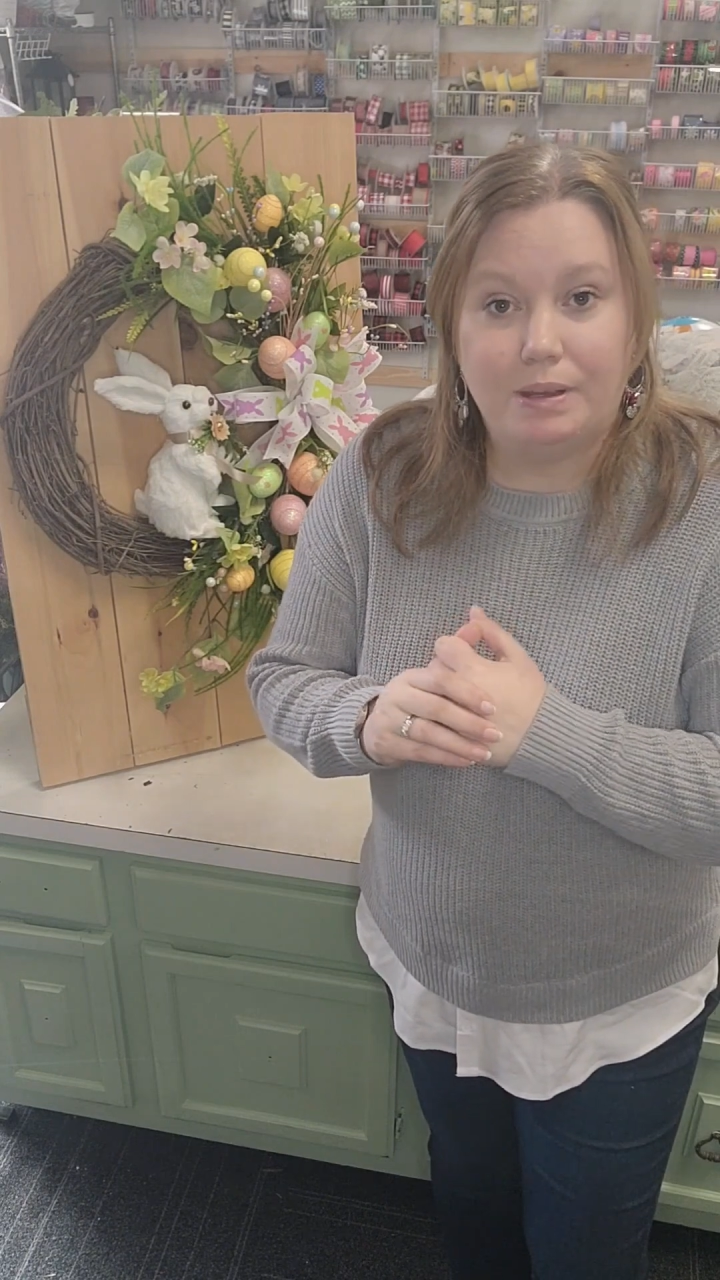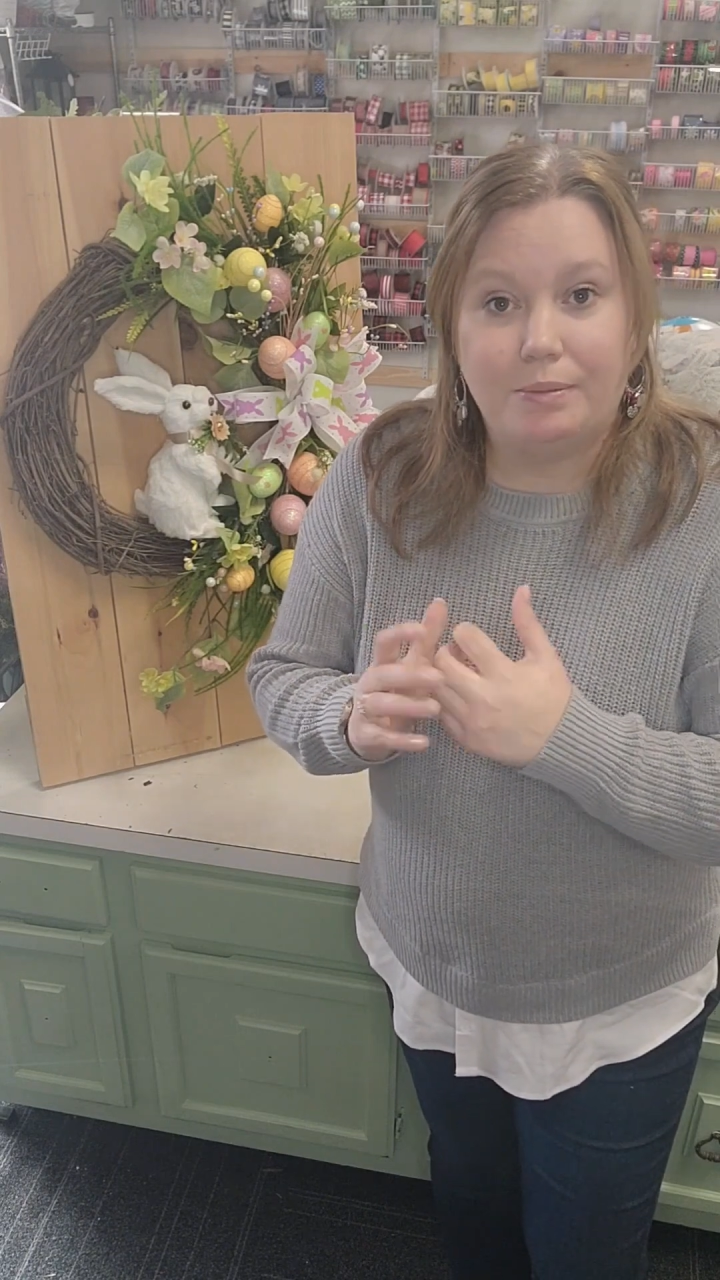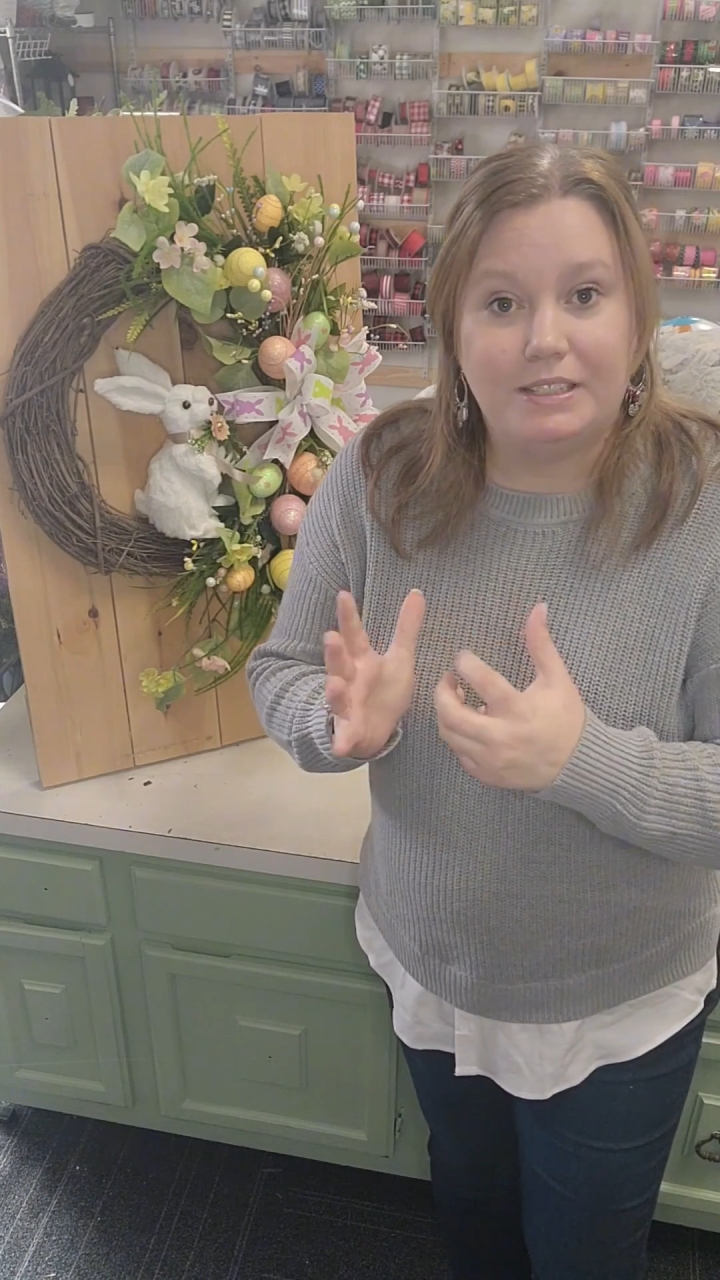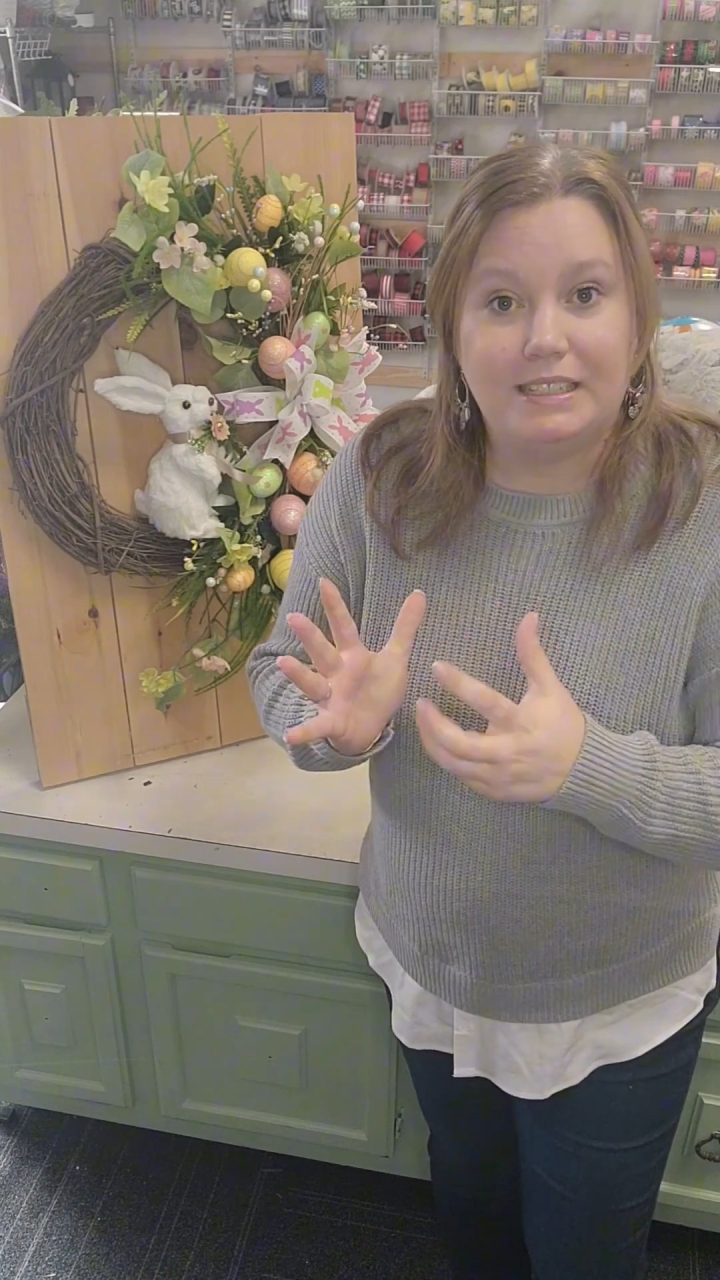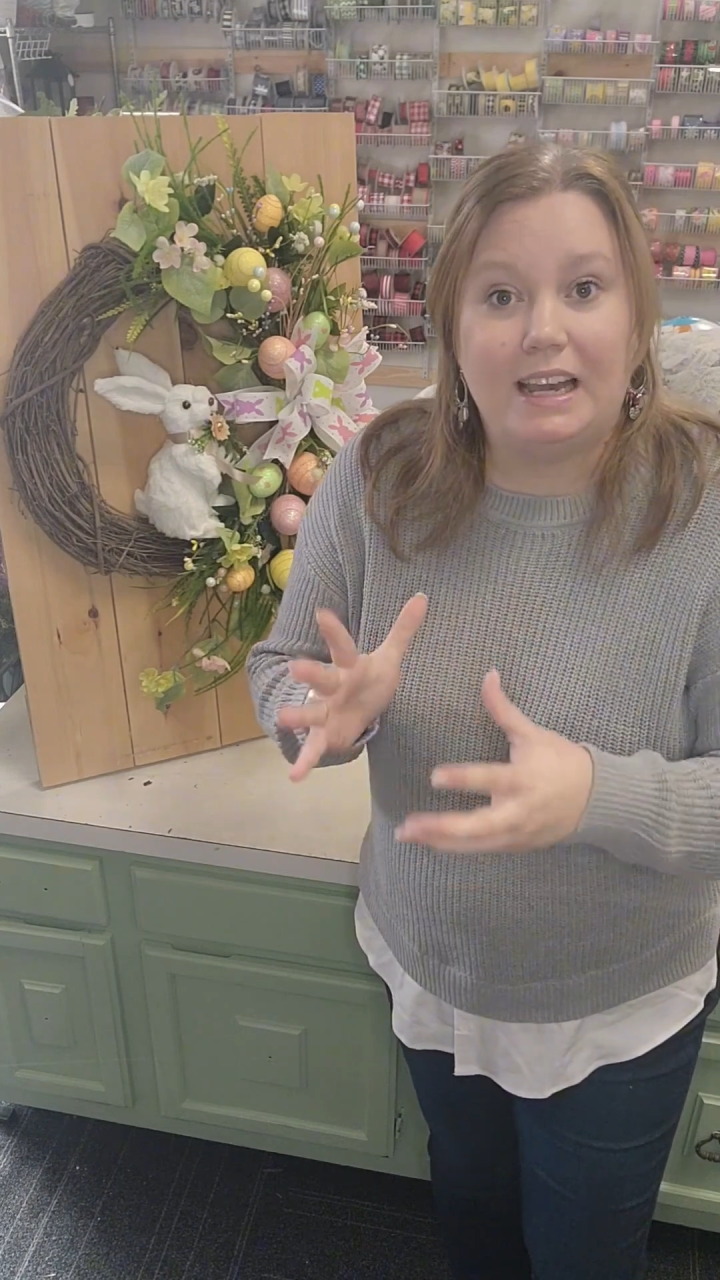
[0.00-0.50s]

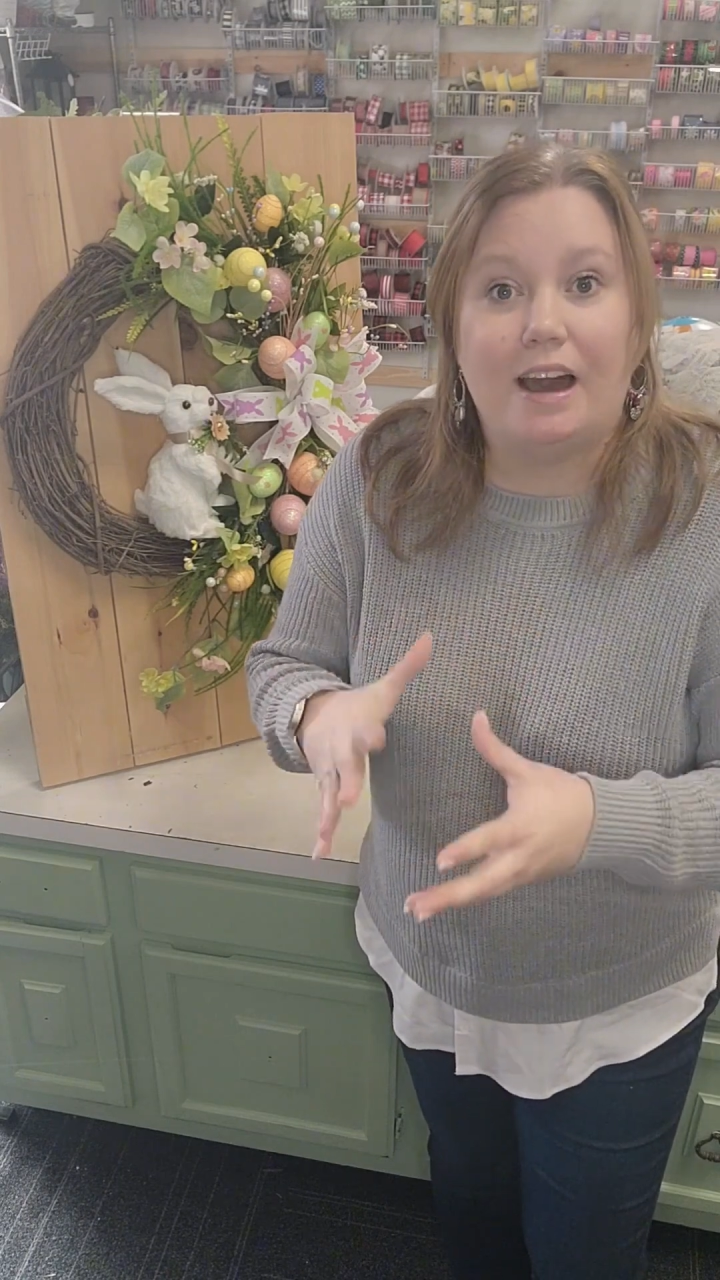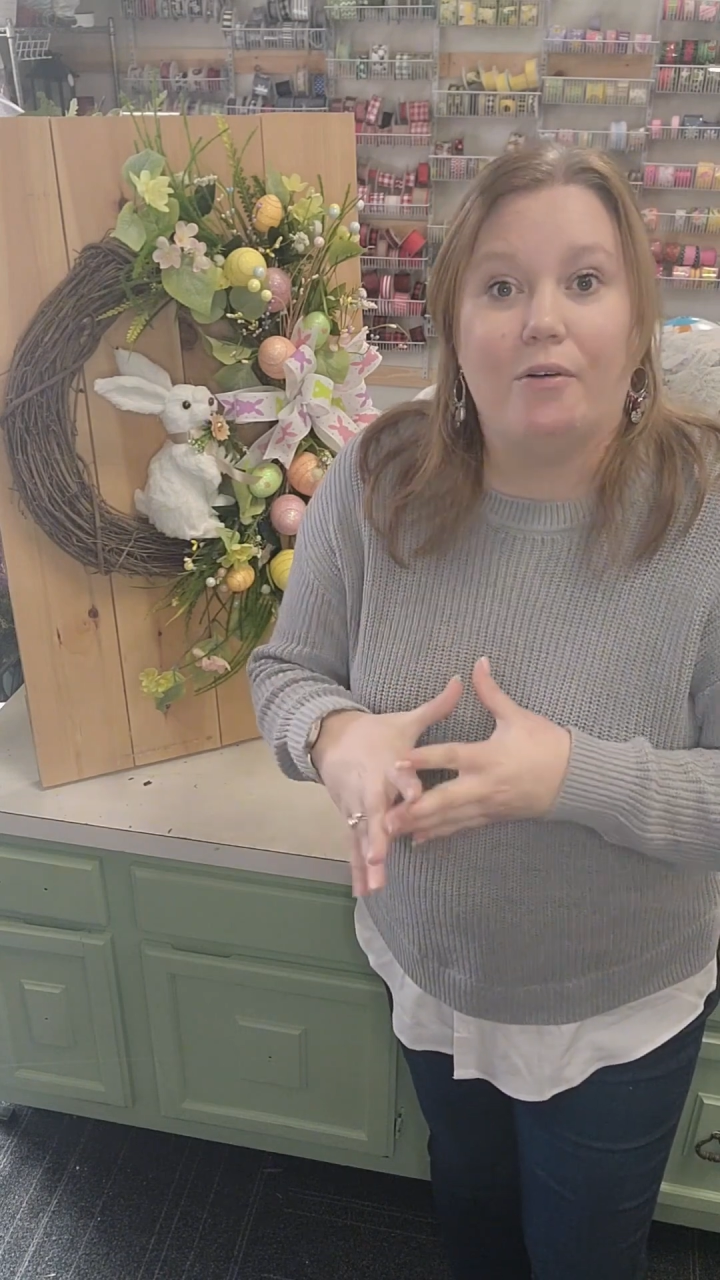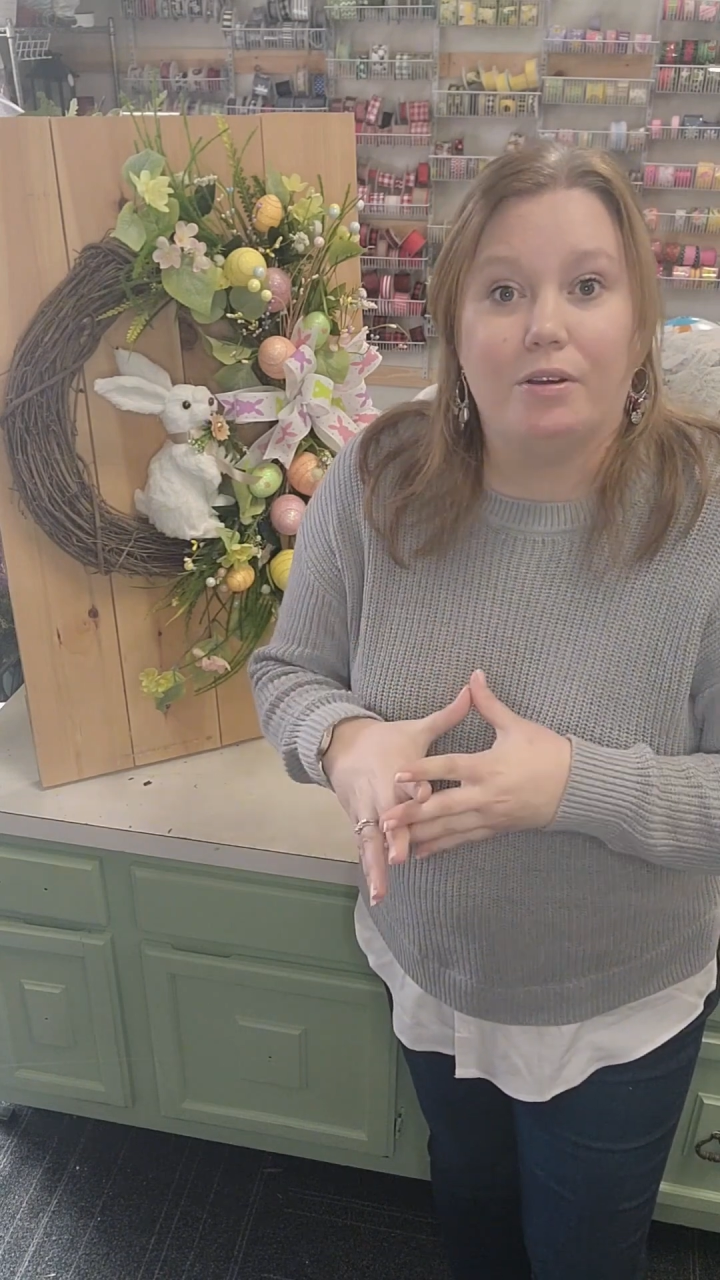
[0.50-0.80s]
able to see how